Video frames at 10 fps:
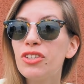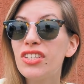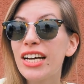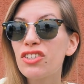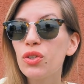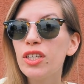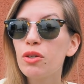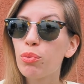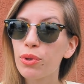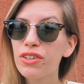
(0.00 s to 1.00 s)
which is
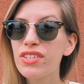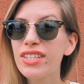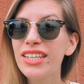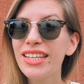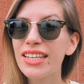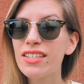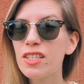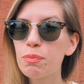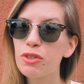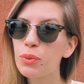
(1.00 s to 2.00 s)
actually a border city that
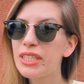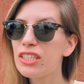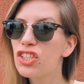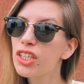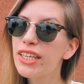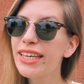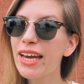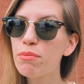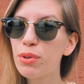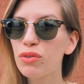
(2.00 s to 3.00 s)
sits between
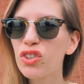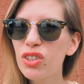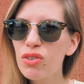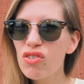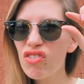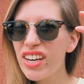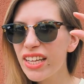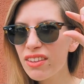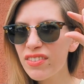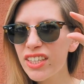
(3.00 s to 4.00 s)
Chile and Peru,
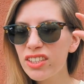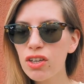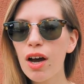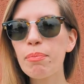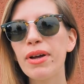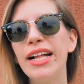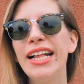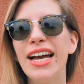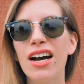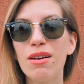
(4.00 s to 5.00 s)
right at the very top.
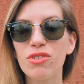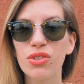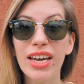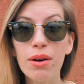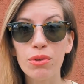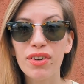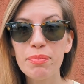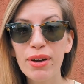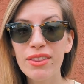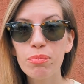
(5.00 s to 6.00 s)
Um, so yeah, we're
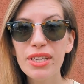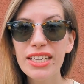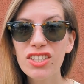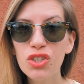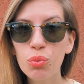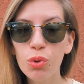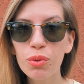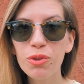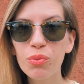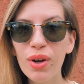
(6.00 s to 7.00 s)
right by the beach,
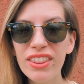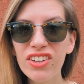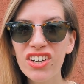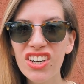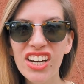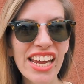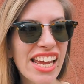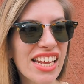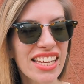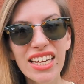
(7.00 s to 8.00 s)
warmer weather,
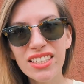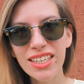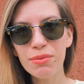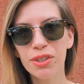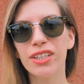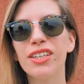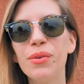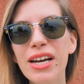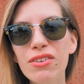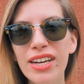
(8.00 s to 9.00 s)
and yeah, today we're gonna
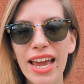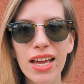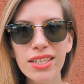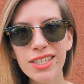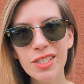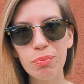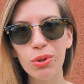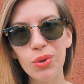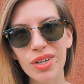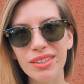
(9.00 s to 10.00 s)
go out and
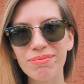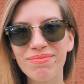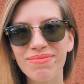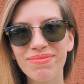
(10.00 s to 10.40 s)
explore.